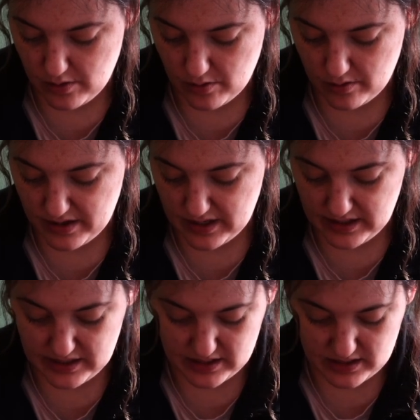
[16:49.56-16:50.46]
or at
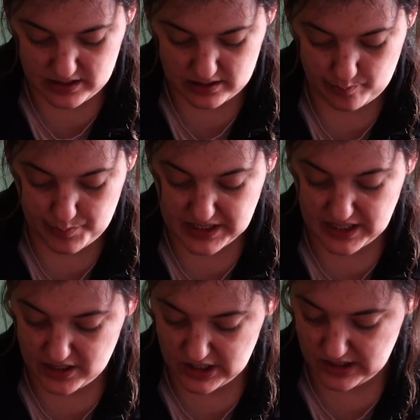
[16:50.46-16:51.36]
least
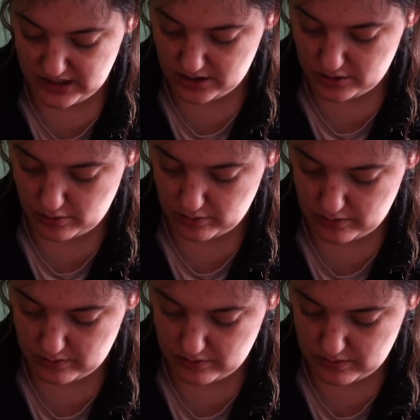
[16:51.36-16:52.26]
potentially sold,
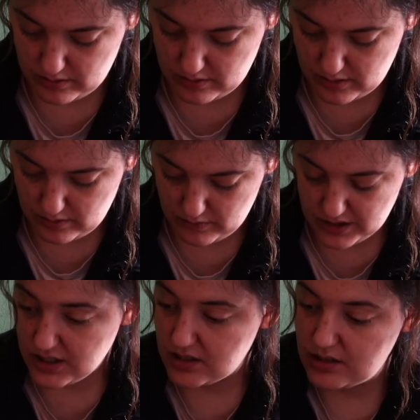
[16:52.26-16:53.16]

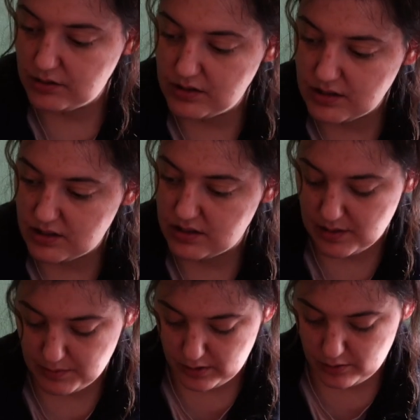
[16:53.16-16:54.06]
which is still a
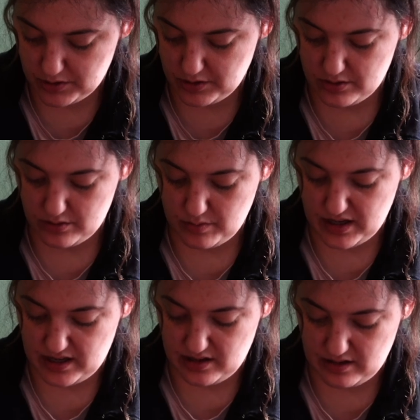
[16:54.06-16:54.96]
step closer to
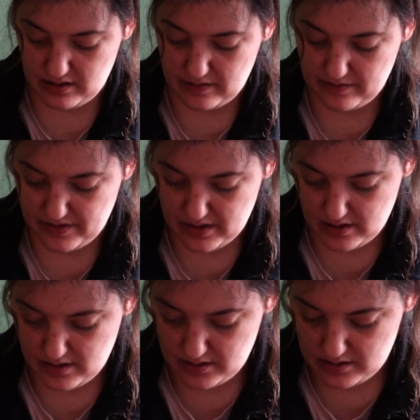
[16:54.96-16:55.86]
making
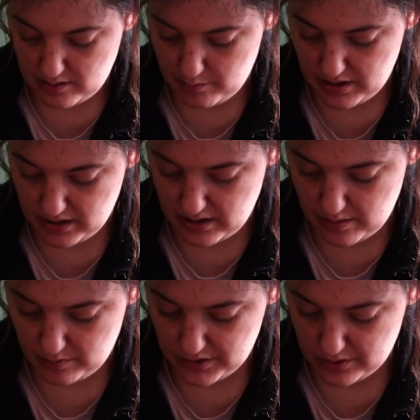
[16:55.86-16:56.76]
some
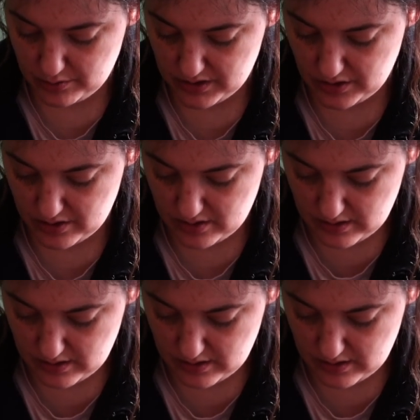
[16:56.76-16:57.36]
income, which is always good.